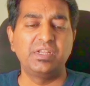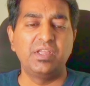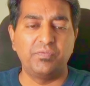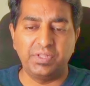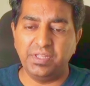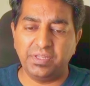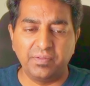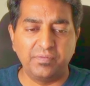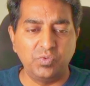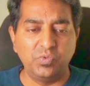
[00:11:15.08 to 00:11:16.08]
With this,
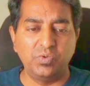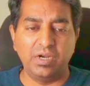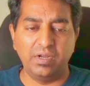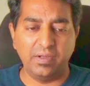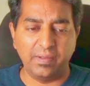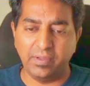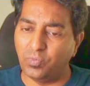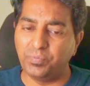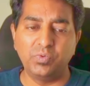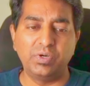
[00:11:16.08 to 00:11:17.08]
I
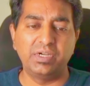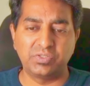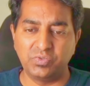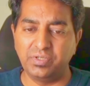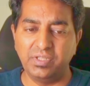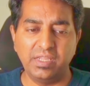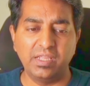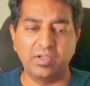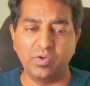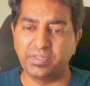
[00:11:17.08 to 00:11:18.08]
hope you understood the
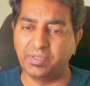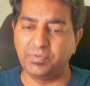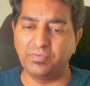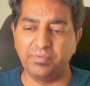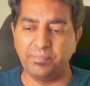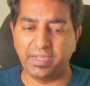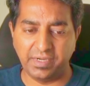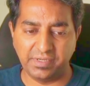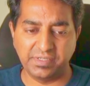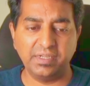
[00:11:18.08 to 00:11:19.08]
concept of MAC
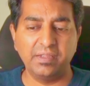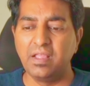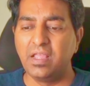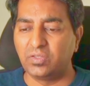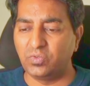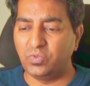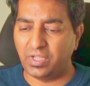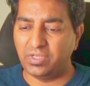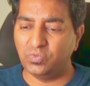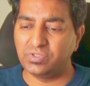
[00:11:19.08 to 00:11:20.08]
addressing. So you
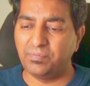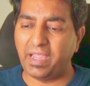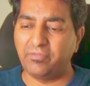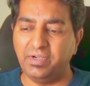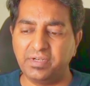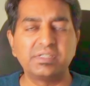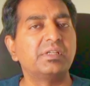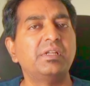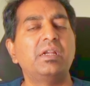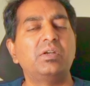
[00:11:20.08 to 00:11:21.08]
can use MAC vendors
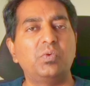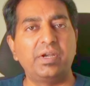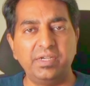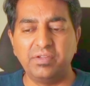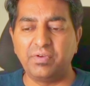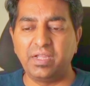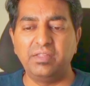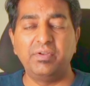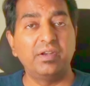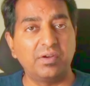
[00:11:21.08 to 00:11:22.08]
to identify the
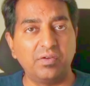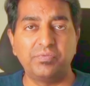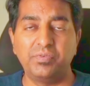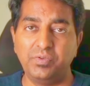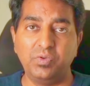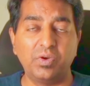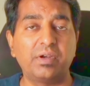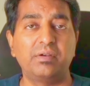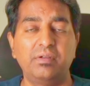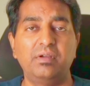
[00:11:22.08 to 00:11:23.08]
vendor of your
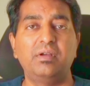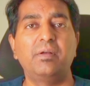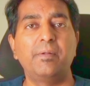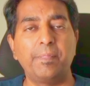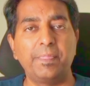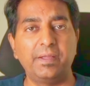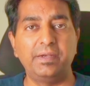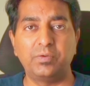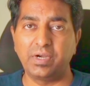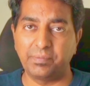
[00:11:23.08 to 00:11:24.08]

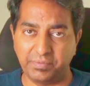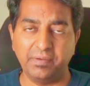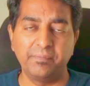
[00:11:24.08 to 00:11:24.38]
network adapter,